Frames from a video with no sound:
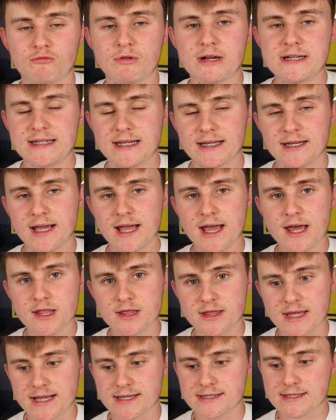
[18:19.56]
Reading
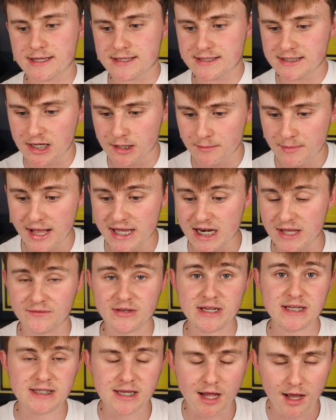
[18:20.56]
this summer. And if
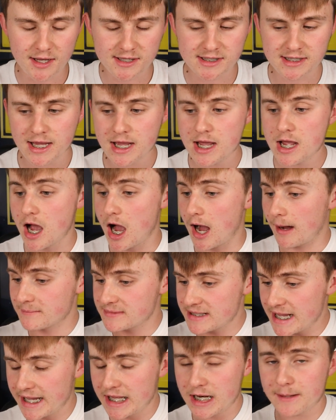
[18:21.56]
he does, I'm
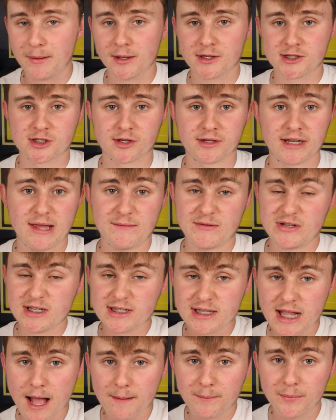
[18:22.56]
taking a punt on it. If it
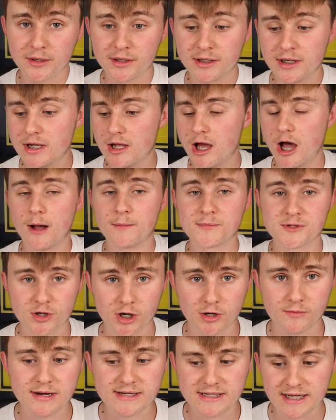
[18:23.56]
doesn't happen, I'm
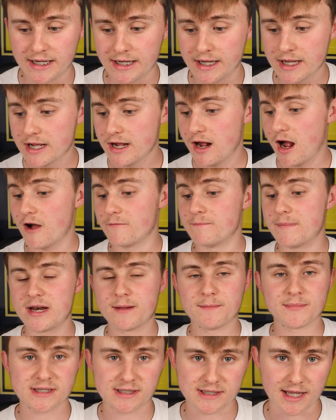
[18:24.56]
sorry, Reading, I've made a
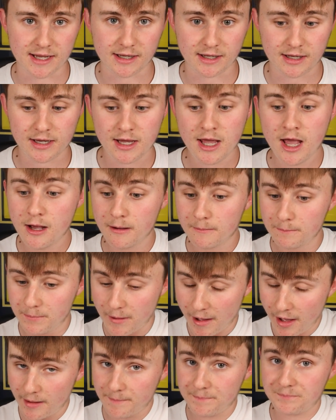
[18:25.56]
mistake.
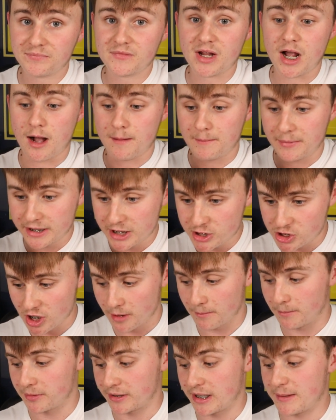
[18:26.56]
But I'm going to
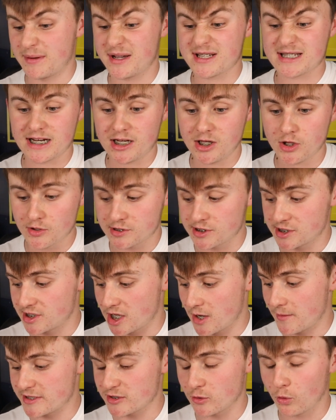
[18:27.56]
jump on it because it looks as
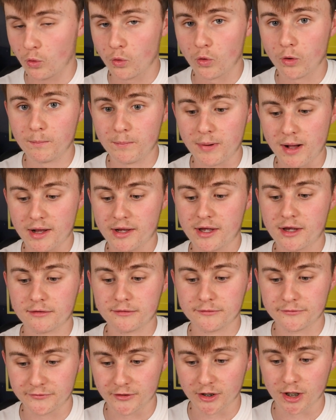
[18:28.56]
though it's all but
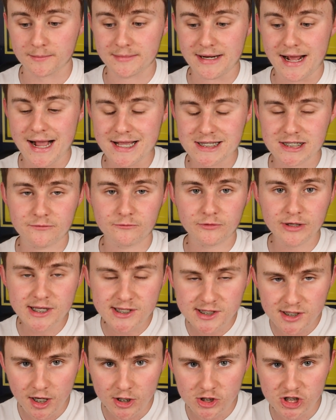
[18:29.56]
confirmed. As of
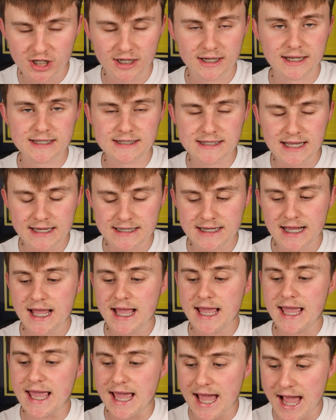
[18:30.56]
research, and like I said,
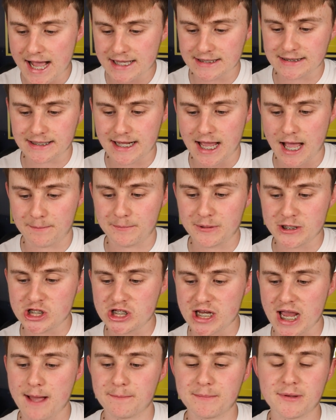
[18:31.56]
it hasn't happened
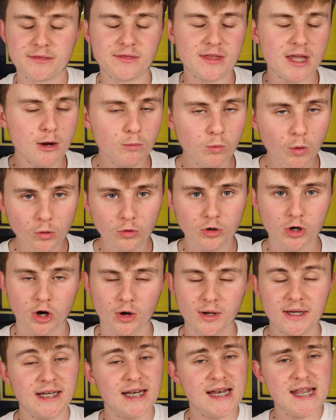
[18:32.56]
yet. But Theo
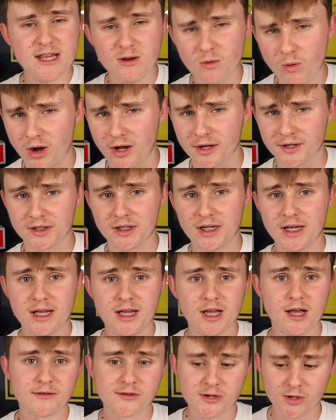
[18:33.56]
Walcott in League One,
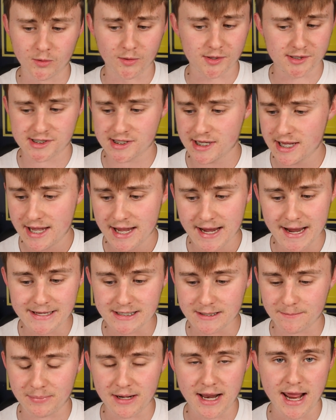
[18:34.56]
of course, is
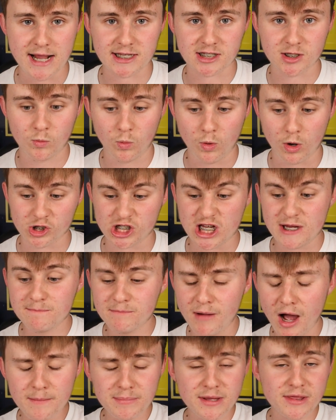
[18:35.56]
a player to watch. He
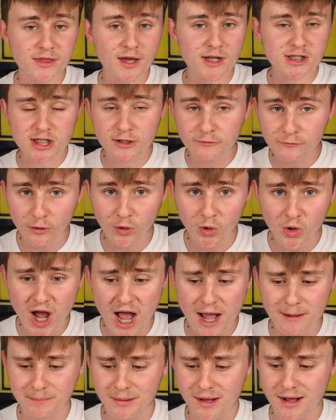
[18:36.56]
might be 34
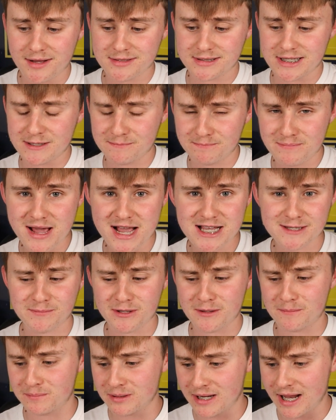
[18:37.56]
and past his best, but
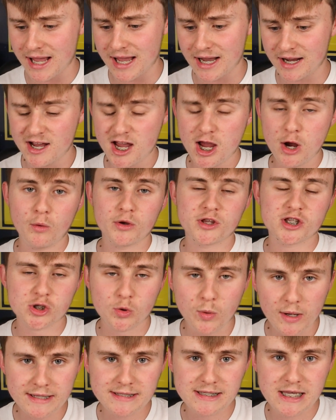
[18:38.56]
a player with
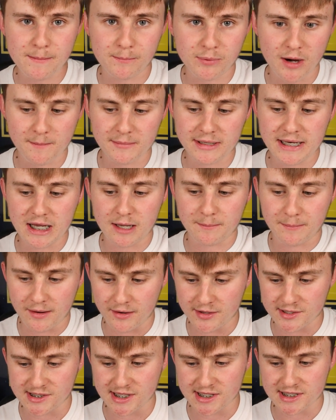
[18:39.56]
20 Premier League
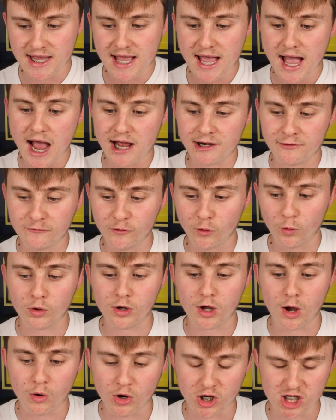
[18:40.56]
appearances and 4
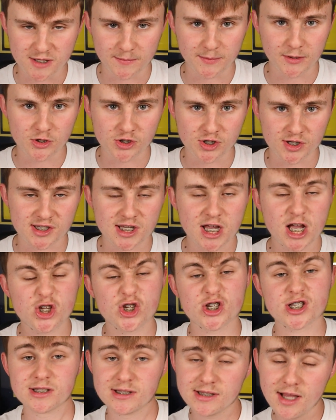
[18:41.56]
goal contributions
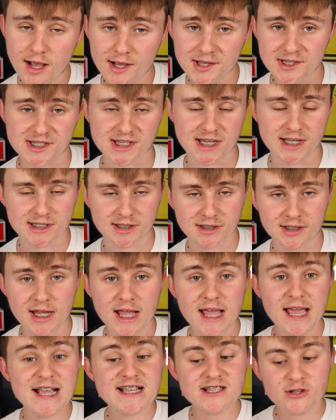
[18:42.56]
just last season
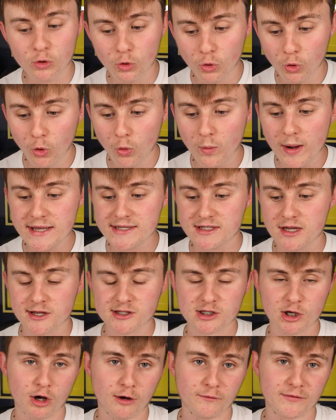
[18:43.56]
is always going
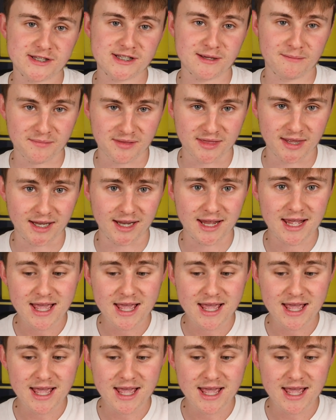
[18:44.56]
to offer something